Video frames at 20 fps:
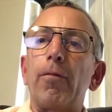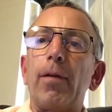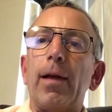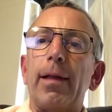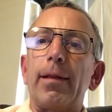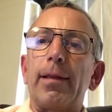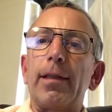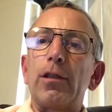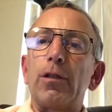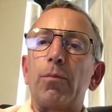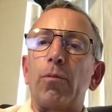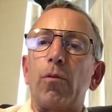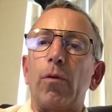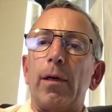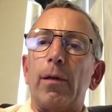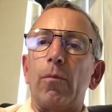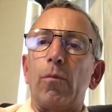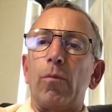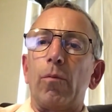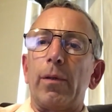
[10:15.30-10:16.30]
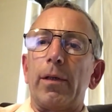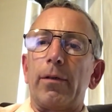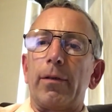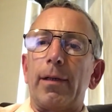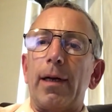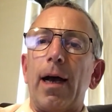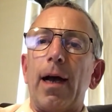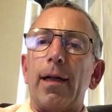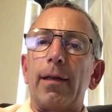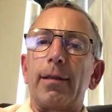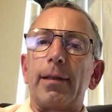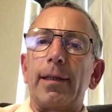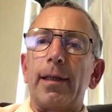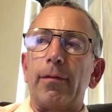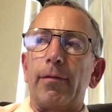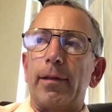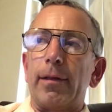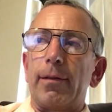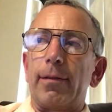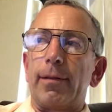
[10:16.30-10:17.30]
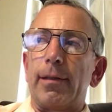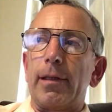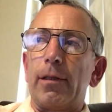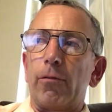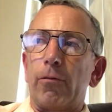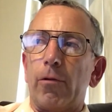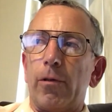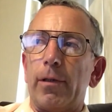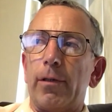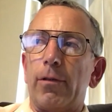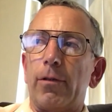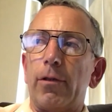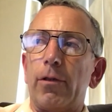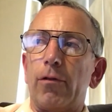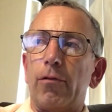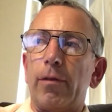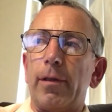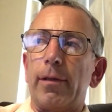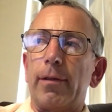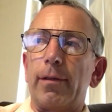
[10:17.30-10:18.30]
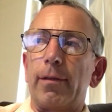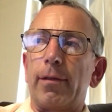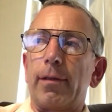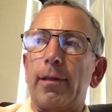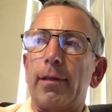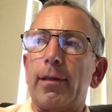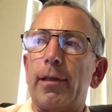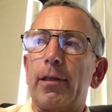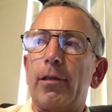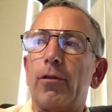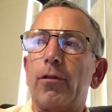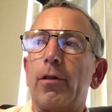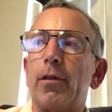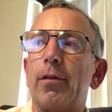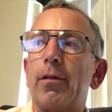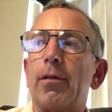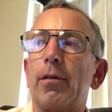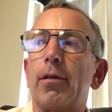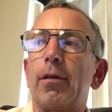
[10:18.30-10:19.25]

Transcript: at this point we are not giving steroids to treat this condition.